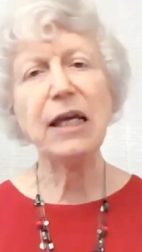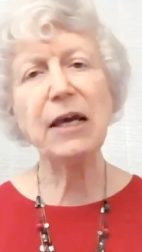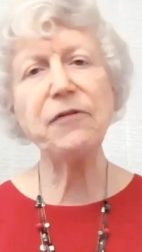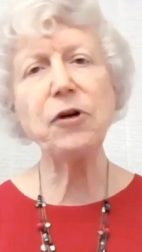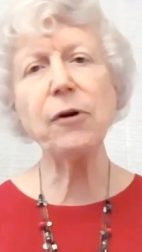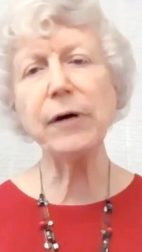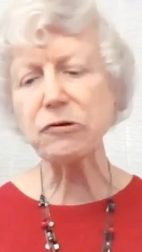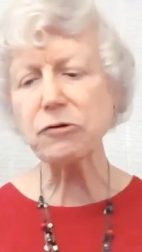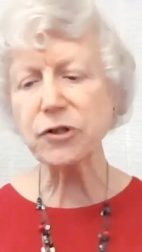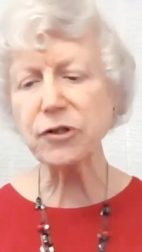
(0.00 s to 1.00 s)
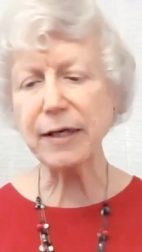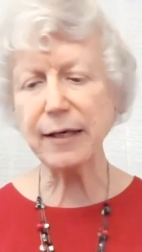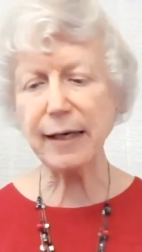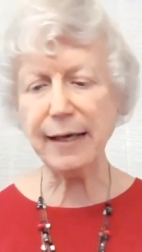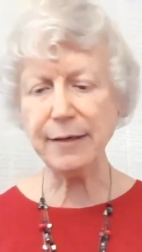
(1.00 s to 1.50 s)
If you are
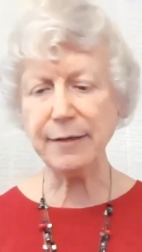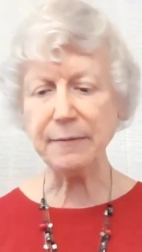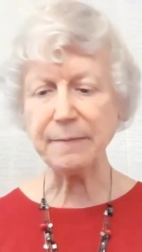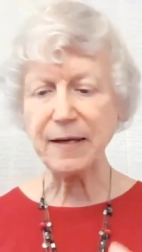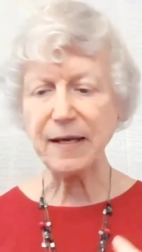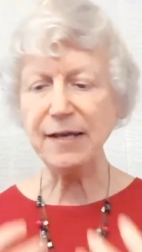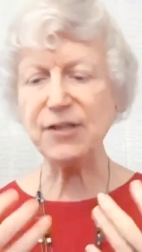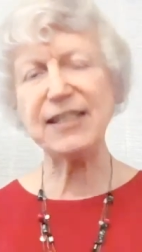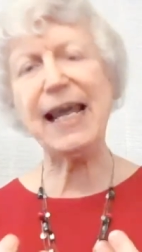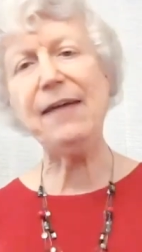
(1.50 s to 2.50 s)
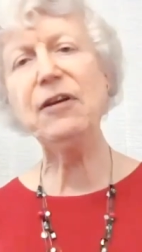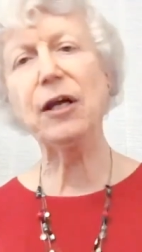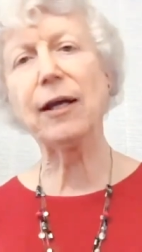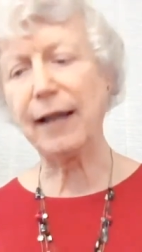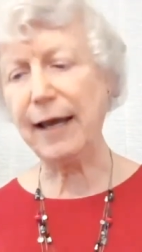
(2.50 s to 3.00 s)
interested in, in
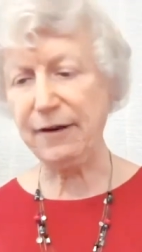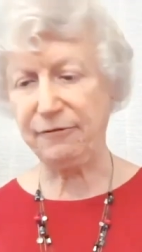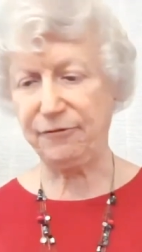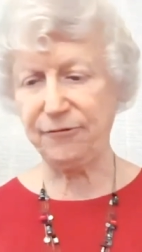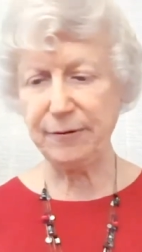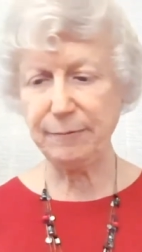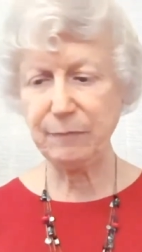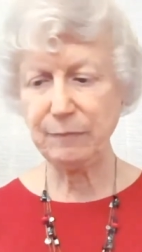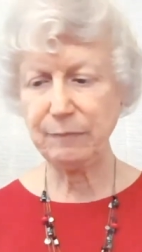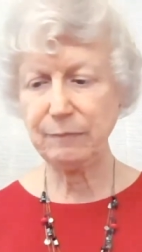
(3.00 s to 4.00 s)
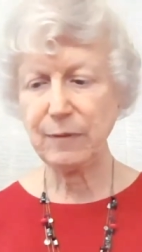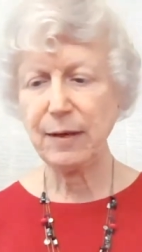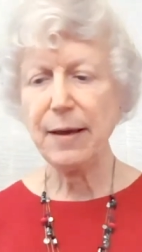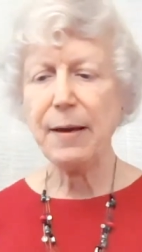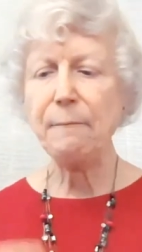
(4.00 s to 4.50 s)
saving a life,
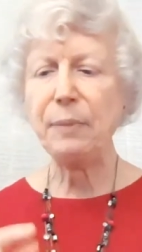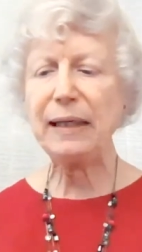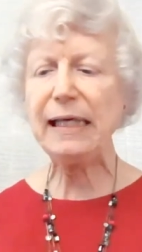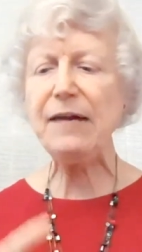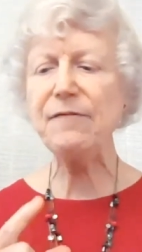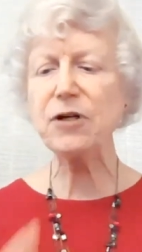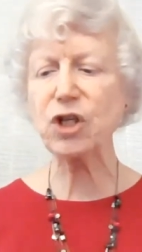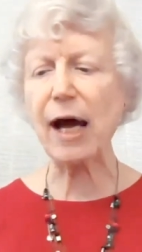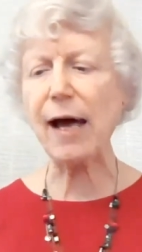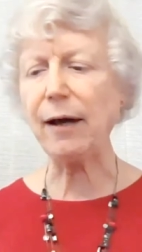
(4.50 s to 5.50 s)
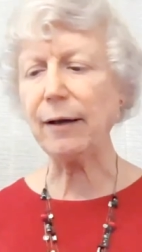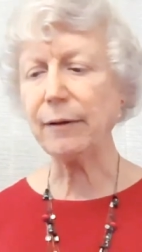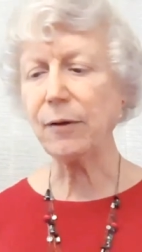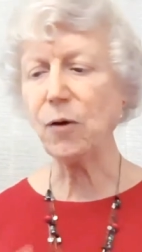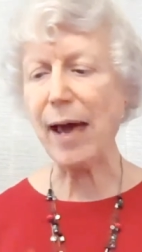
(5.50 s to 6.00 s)
believe a child
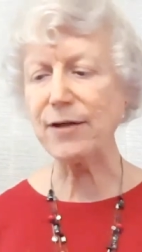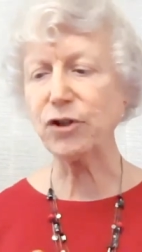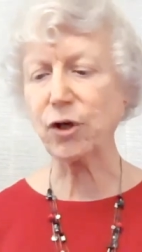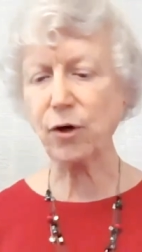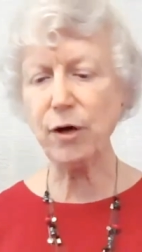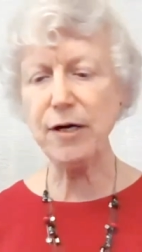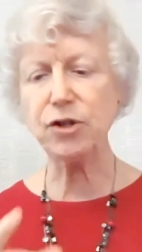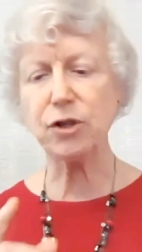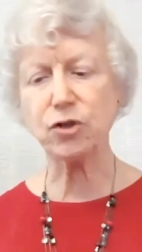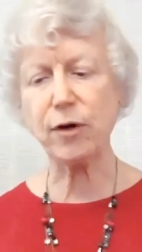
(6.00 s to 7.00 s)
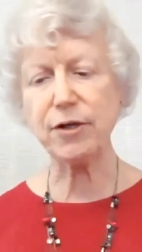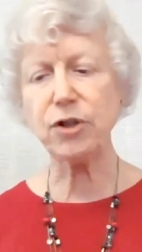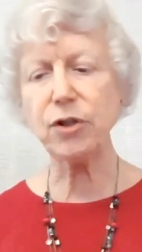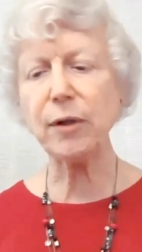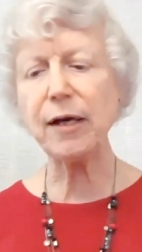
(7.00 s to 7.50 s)
who has the courage to
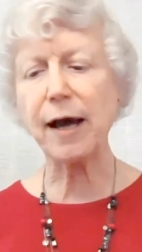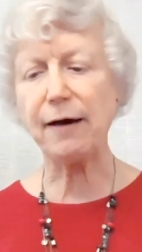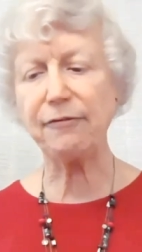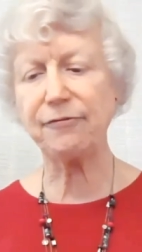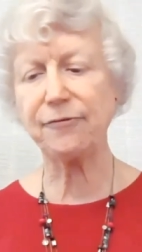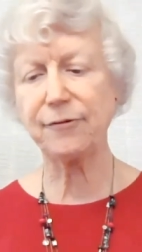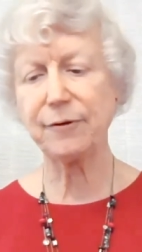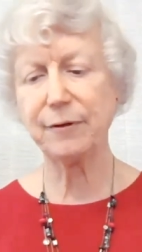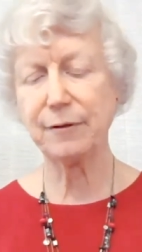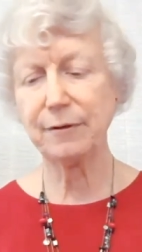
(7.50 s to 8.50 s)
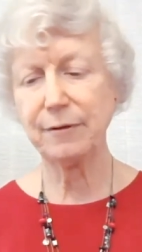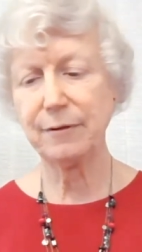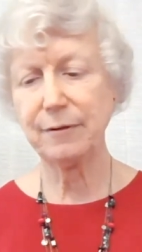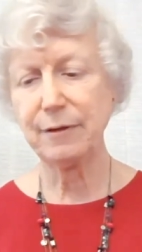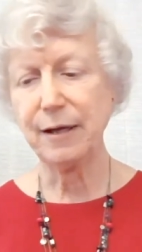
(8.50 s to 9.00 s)
trust you enough
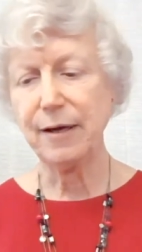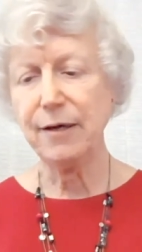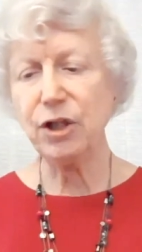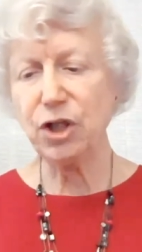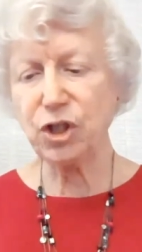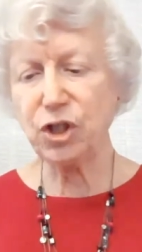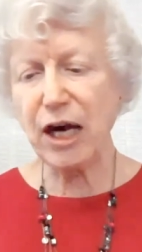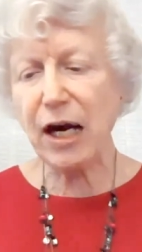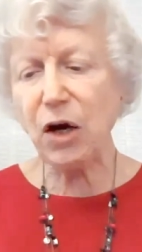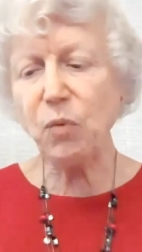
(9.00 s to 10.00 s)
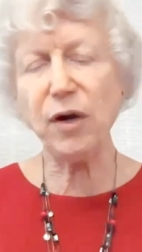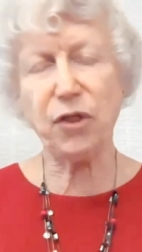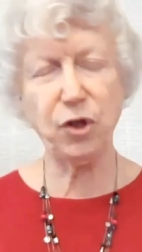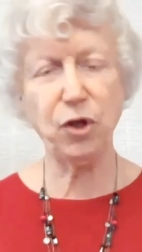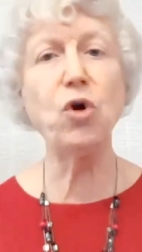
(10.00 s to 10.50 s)
to share
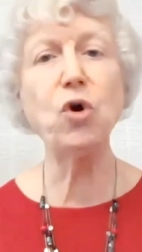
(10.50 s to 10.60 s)
with you